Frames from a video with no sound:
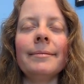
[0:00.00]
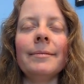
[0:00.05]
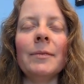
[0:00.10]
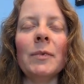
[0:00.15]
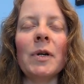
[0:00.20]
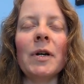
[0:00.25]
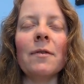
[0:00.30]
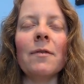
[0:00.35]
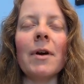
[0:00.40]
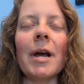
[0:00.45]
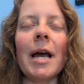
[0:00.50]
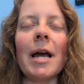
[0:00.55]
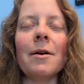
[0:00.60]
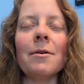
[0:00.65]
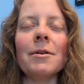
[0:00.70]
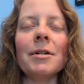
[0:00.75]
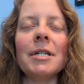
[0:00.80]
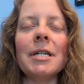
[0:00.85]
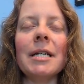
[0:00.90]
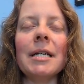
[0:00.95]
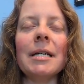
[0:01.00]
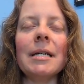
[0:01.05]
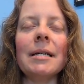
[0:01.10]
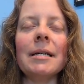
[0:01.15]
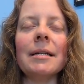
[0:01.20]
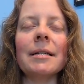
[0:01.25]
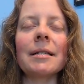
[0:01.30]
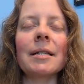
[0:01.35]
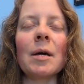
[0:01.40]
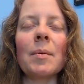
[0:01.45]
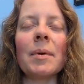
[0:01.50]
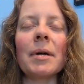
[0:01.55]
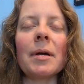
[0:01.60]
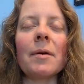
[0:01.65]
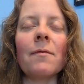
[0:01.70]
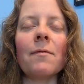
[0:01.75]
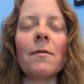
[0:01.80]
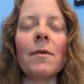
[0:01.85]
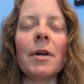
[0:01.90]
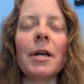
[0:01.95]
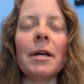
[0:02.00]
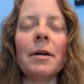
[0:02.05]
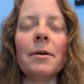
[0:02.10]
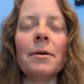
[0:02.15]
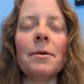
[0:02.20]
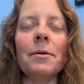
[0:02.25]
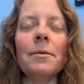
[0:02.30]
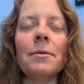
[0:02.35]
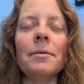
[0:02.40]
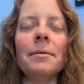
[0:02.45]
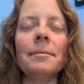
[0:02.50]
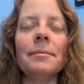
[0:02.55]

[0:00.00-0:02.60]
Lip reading: Whatever energy is coming up for you.